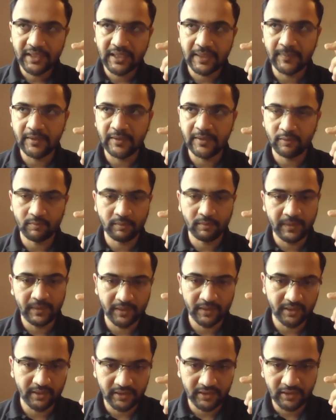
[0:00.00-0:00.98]
coming from a
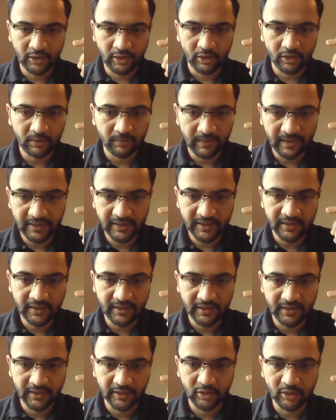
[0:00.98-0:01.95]
paper long back
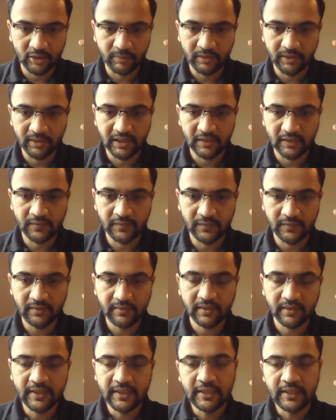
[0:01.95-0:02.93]
in computer graphics.
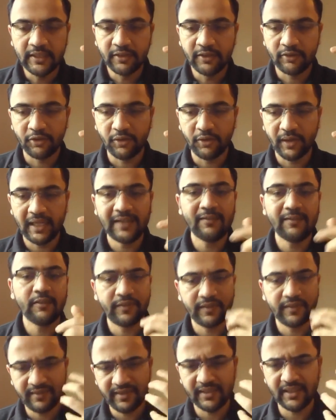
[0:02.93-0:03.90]
So you have a
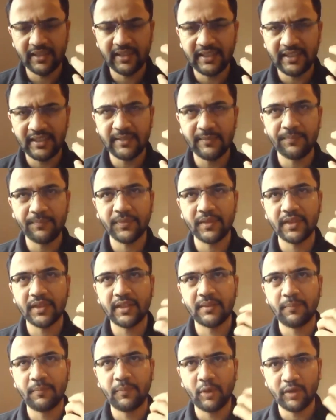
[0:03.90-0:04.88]
physically
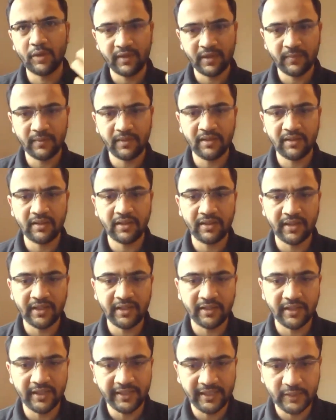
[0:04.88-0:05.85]
plausible
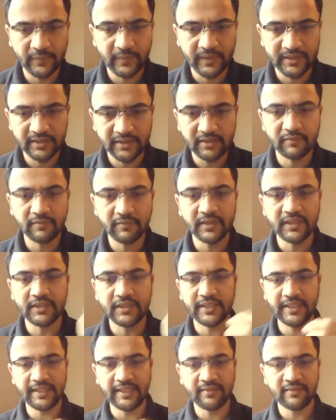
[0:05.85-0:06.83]
rendering equation,
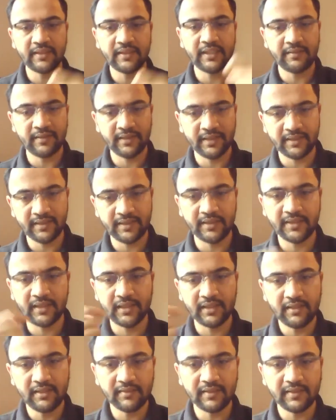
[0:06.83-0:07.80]
which takes the densities and
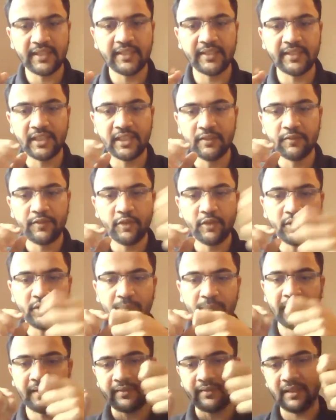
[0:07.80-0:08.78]
colors and gives you
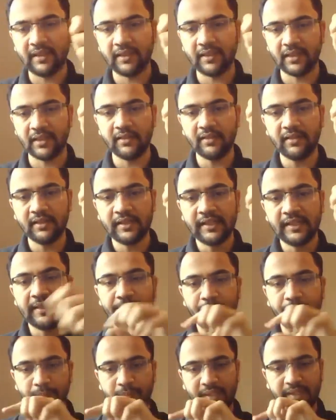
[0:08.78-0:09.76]
the pixel color
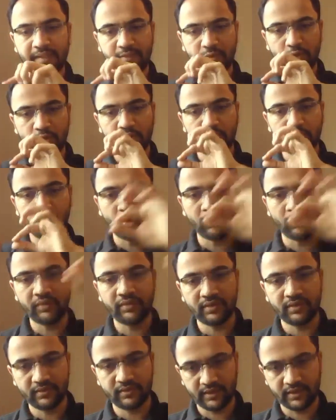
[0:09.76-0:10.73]
based on
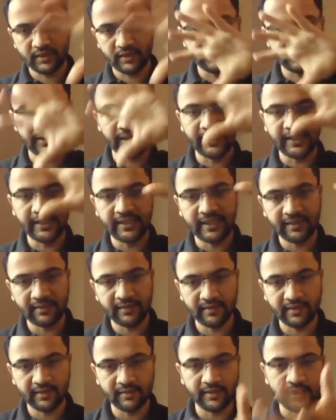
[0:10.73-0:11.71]
those 3D
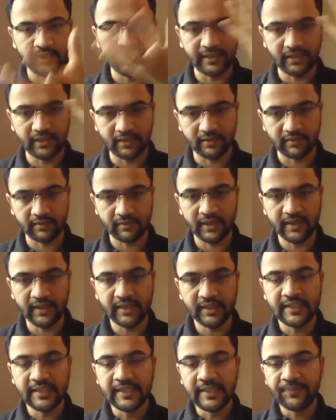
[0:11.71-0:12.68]
densities and 3D colors, right?
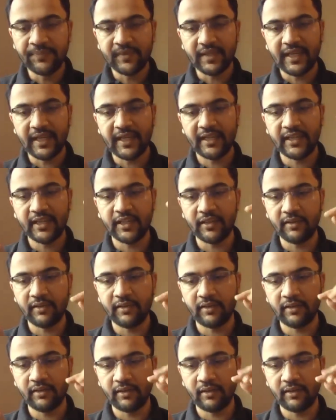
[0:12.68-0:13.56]
And